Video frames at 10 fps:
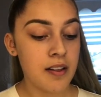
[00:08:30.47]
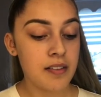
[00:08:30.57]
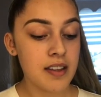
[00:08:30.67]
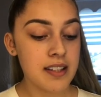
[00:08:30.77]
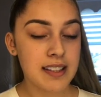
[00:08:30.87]

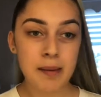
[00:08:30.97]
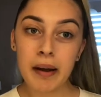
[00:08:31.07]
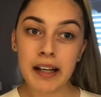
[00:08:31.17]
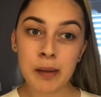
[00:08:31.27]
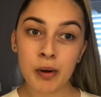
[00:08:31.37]
they say my
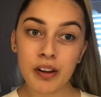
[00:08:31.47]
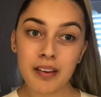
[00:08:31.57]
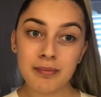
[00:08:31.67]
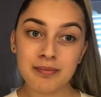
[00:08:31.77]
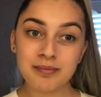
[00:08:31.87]
name on
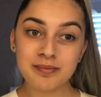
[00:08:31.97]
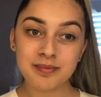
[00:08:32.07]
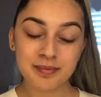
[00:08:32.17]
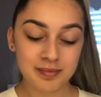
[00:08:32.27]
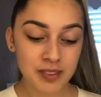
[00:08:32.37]
them,
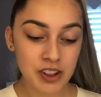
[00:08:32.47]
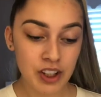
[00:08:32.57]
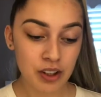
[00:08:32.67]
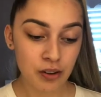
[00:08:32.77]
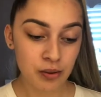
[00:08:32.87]
which I
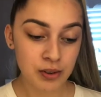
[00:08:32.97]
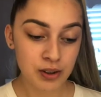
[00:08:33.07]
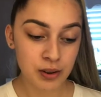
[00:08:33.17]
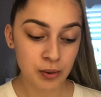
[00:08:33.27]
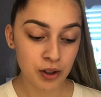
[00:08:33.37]
thought was
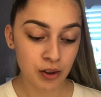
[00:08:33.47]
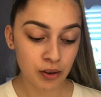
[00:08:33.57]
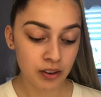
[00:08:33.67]
so cute.